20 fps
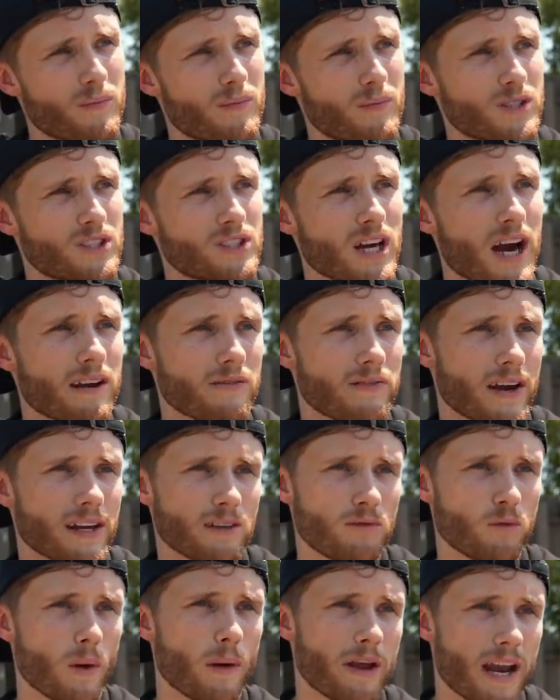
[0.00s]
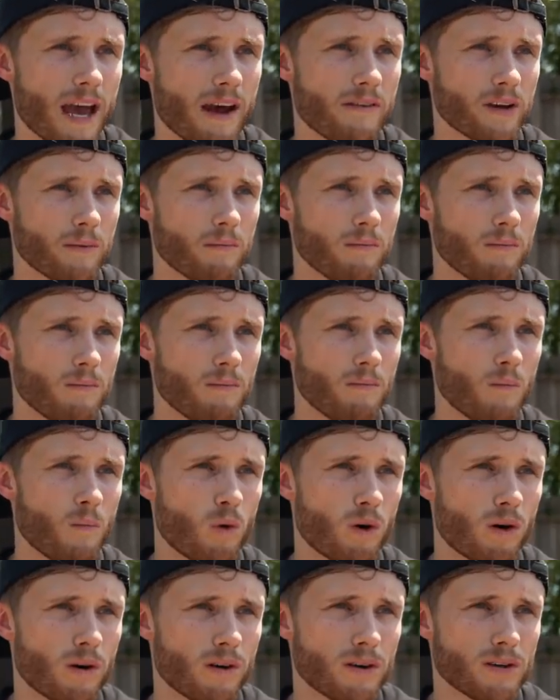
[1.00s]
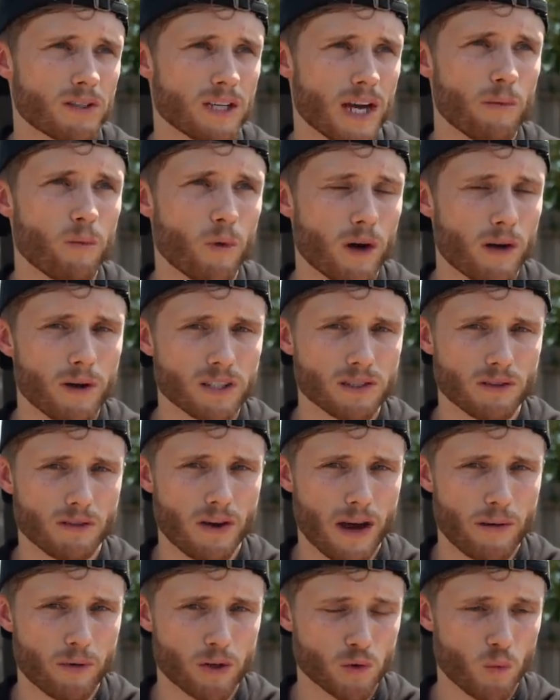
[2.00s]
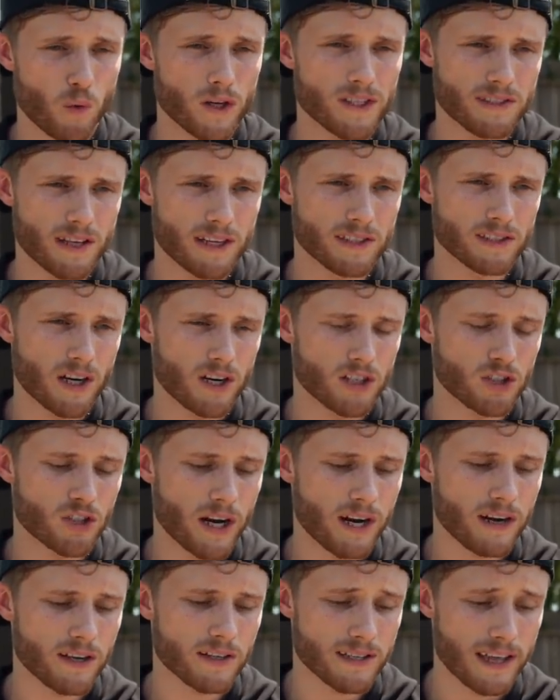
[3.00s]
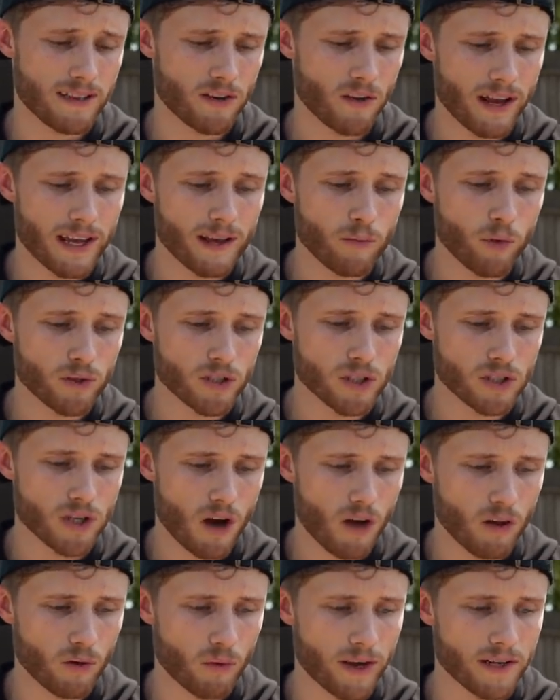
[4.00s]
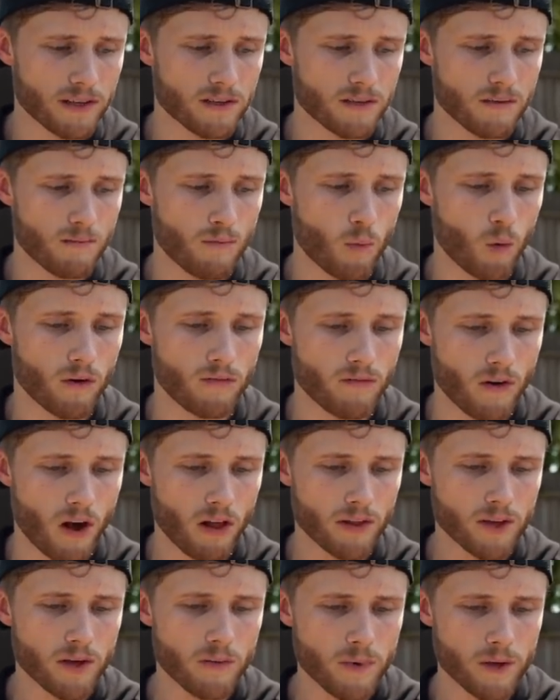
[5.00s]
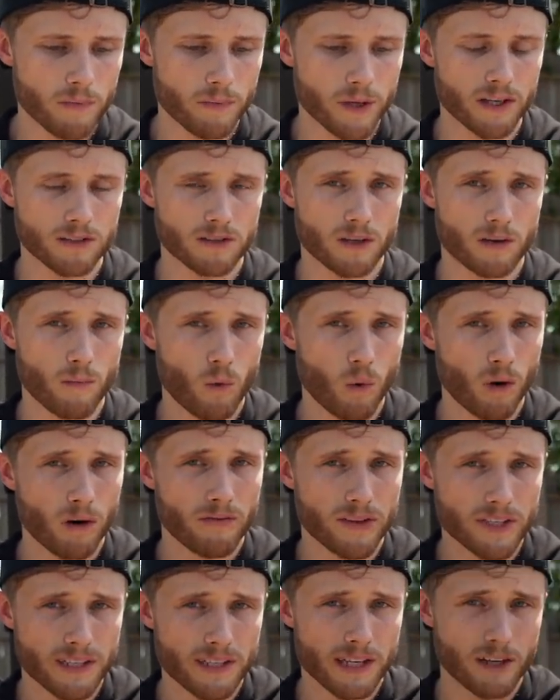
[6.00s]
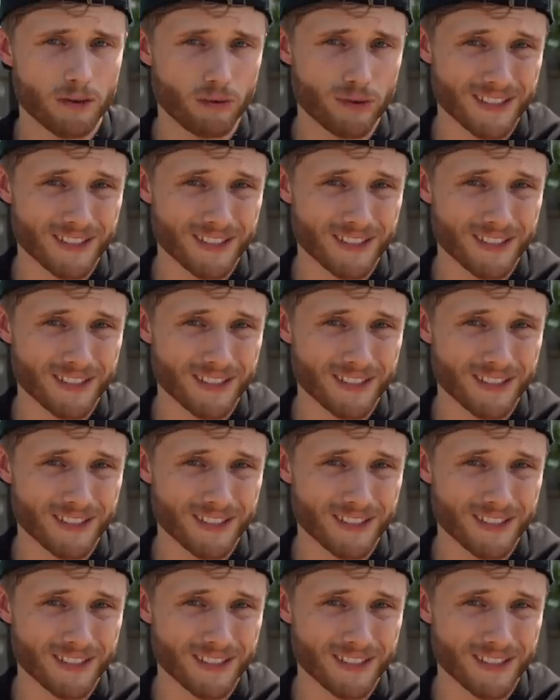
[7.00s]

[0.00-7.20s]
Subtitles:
side effect of women having more type 1 muscle fibers once they start training is that they're able to tolerate more volume because they're more fatigue